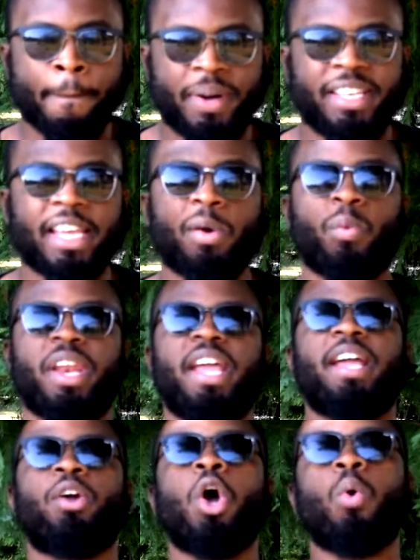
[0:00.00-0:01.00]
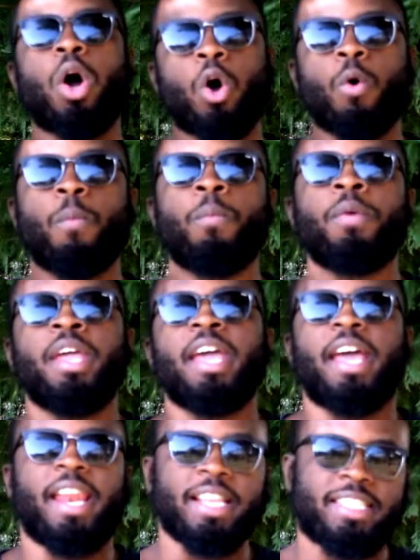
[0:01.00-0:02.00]
But then when they go home
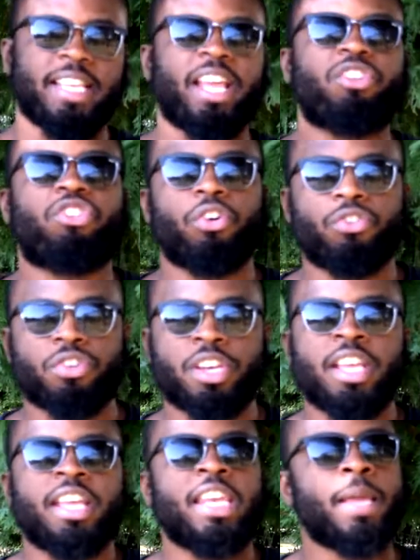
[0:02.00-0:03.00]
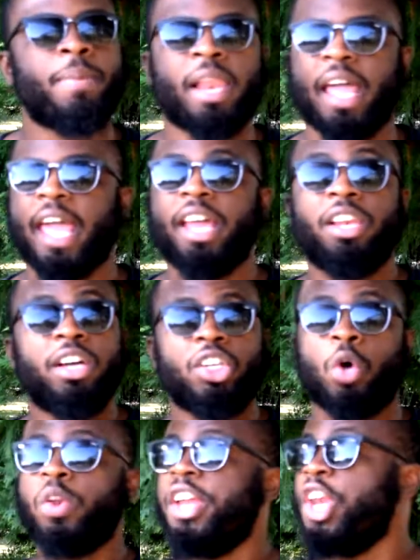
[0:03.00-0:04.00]
and they see their children, they be like, hey, look,
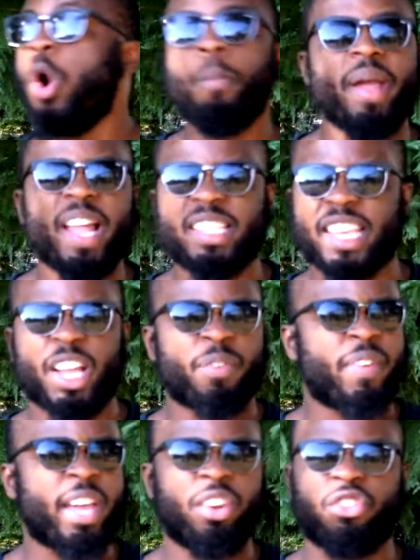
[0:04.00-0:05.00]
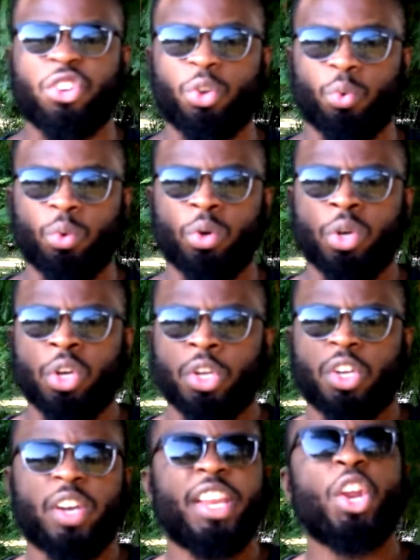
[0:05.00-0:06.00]
don't let no man take advantage of you.
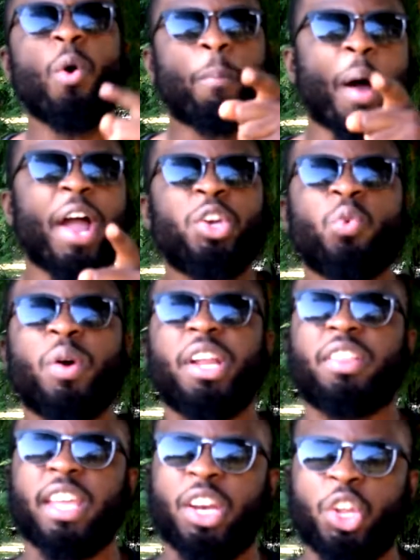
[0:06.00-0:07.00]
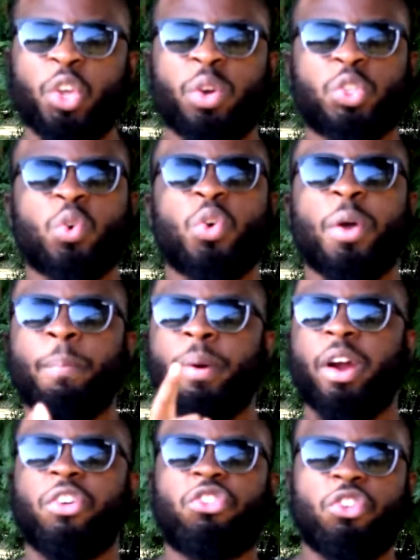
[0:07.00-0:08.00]
Don't let nobody do anything to you that's going to
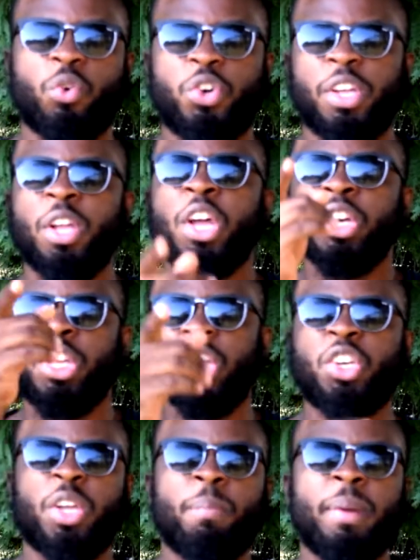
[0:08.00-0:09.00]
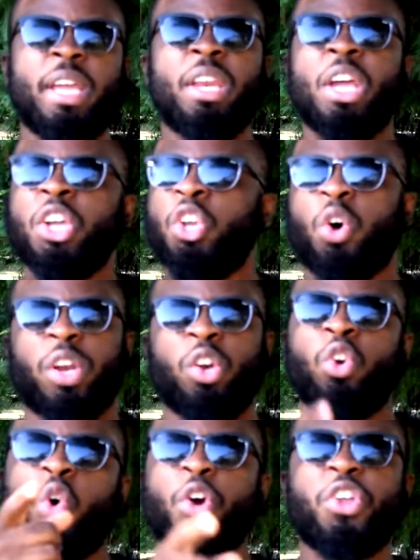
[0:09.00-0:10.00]
embarrass you, de- de- demean, you know, to
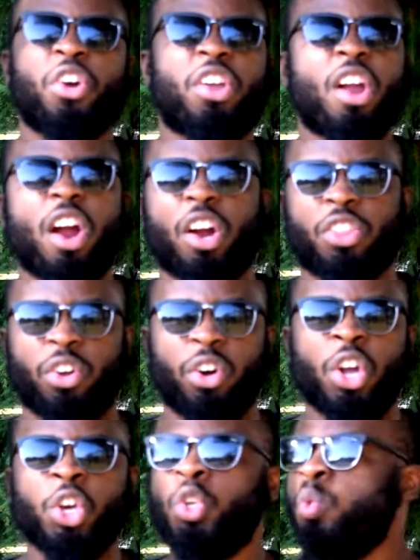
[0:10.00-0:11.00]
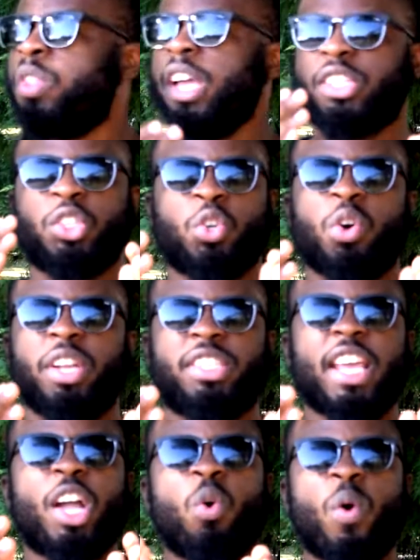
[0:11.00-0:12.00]
lower your character, do things that's going to
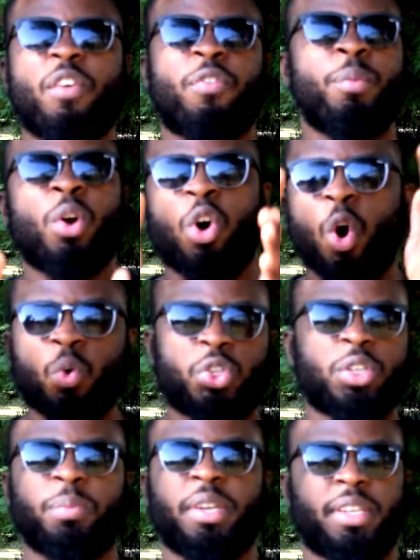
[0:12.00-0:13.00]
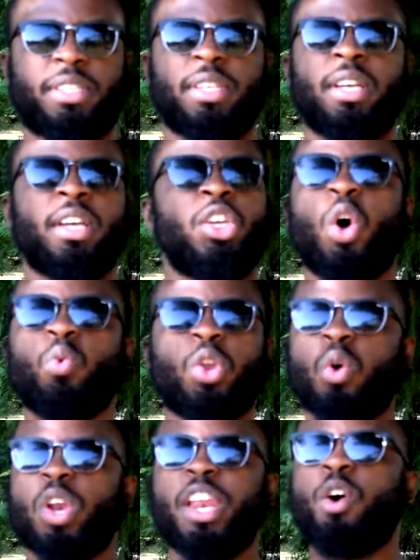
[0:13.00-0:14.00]
take away from your wholesomeness. Don't
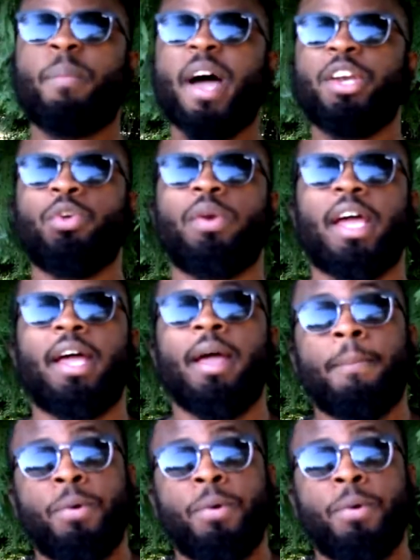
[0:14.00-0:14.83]
don't let nobody do that.